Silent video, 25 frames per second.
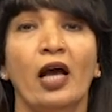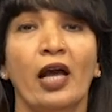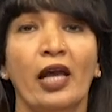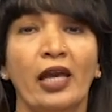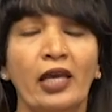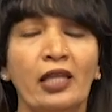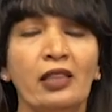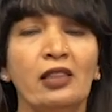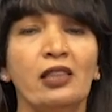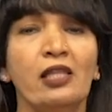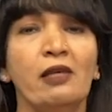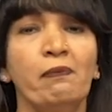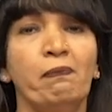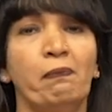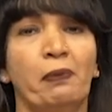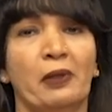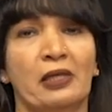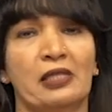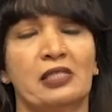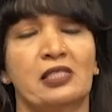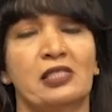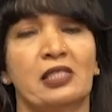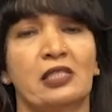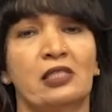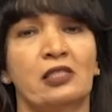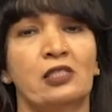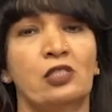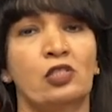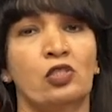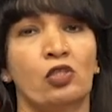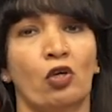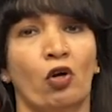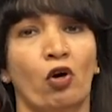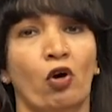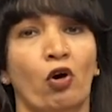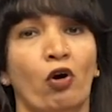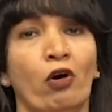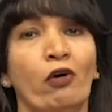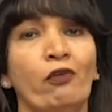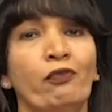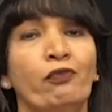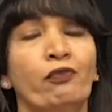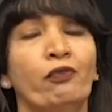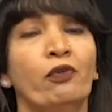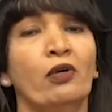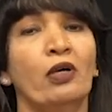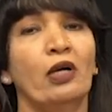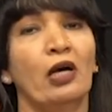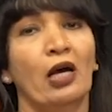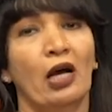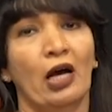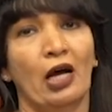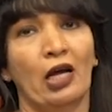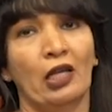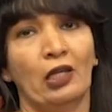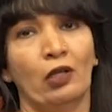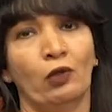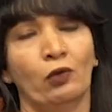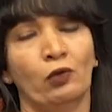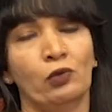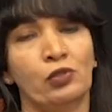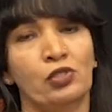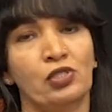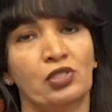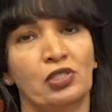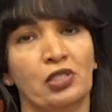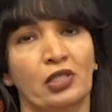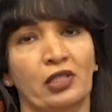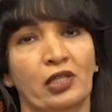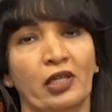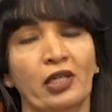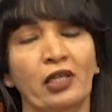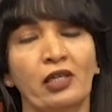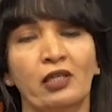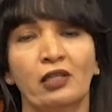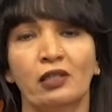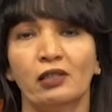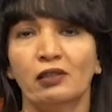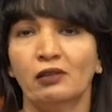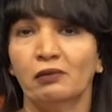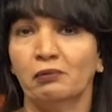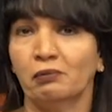in the presence of allosteric